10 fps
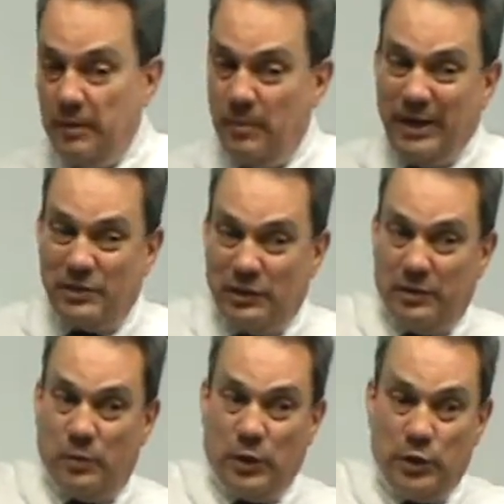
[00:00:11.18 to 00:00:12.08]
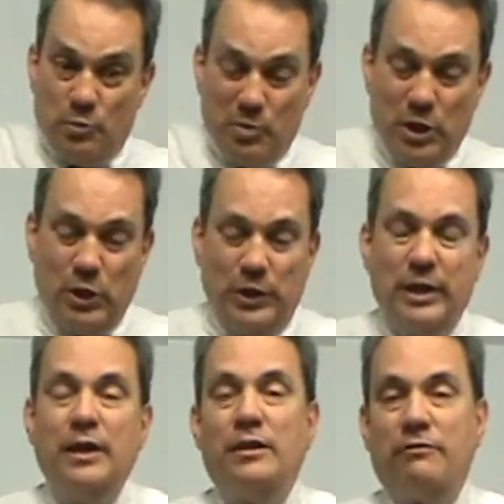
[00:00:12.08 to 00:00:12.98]
basically where you build
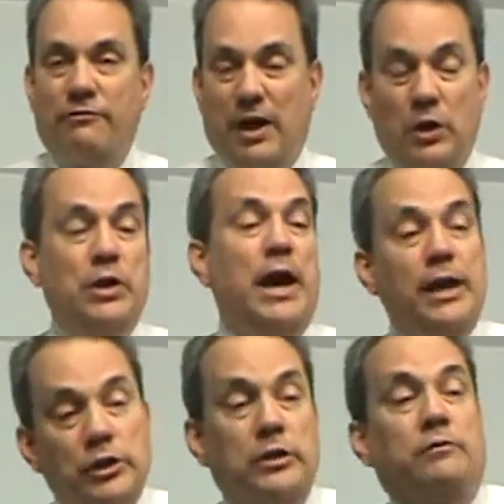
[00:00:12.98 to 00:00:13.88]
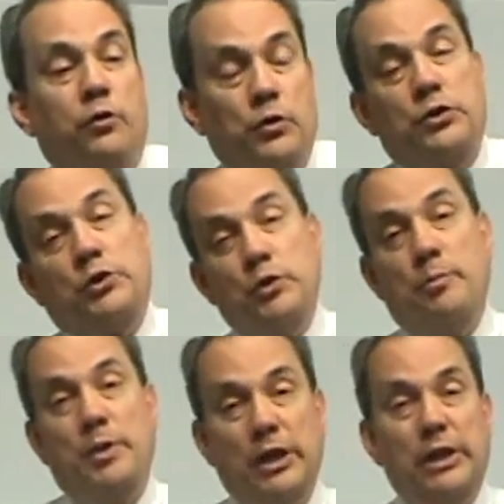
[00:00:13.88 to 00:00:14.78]
the foundation for the
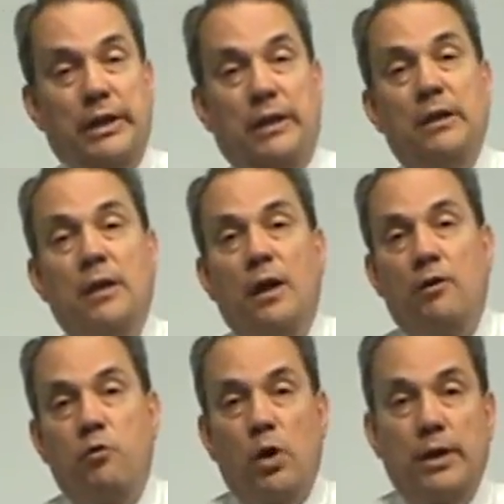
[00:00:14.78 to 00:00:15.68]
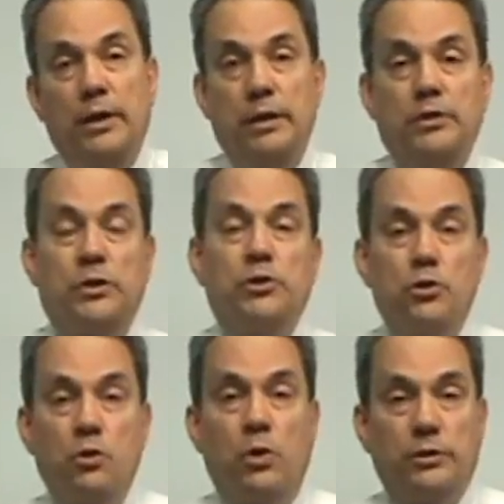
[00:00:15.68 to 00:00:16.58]
suitability of what it is that you're
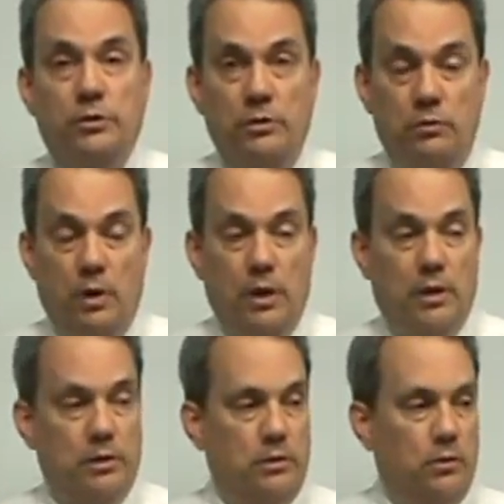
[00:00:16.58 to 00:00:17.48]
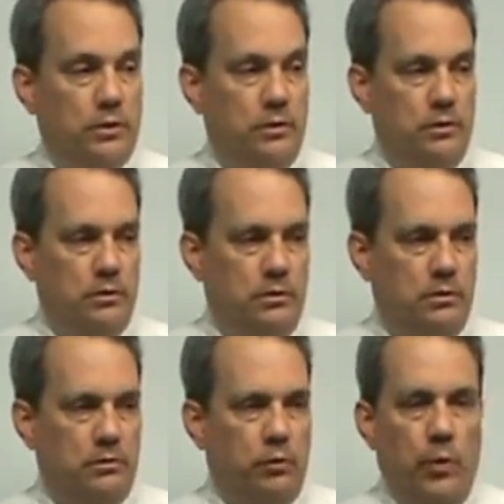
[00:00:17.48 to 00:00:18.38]
going to
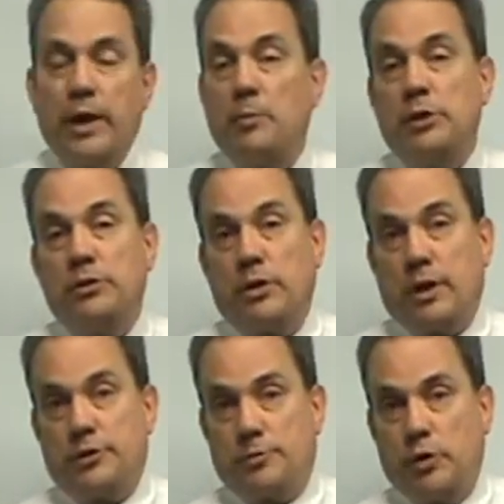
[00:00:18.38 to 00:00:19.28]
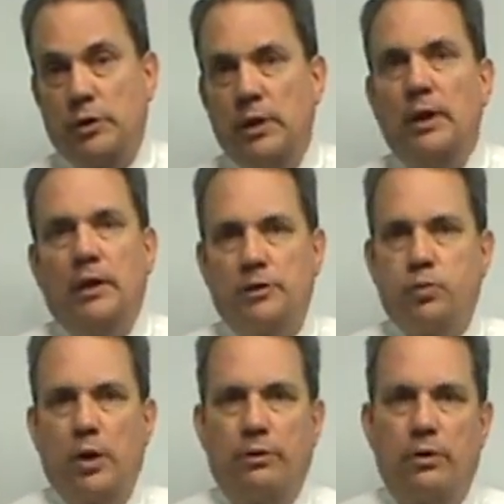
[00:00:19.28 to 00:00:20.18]
recommend to the customer. It's
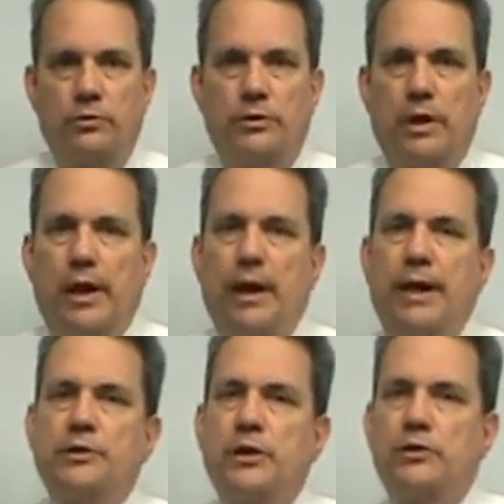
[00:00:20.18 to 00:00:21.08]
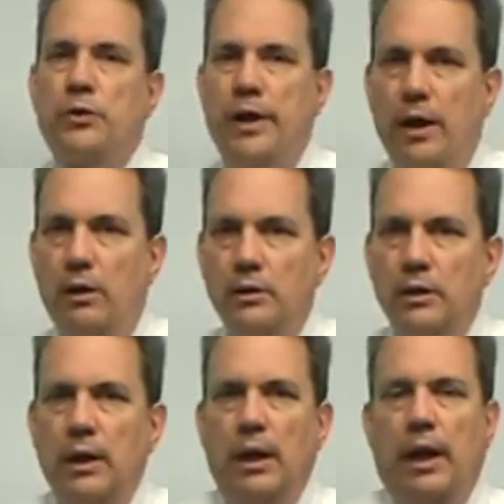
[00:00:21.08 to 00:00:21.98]
where those assets are held,
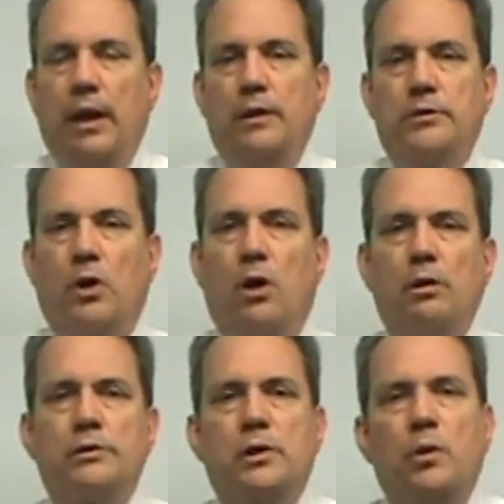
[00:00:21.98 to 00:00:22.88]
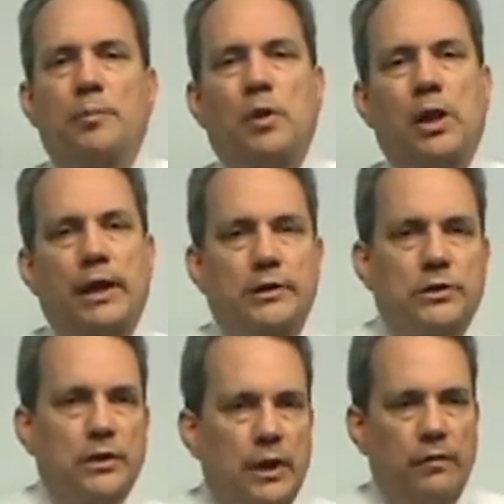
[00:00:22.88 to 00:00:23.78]
and it's also a
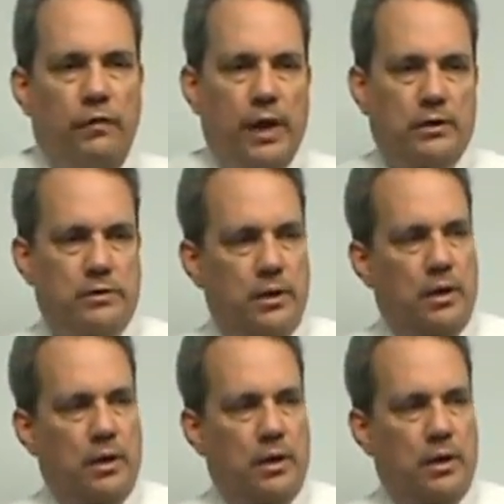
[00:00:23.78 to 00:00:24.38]
place that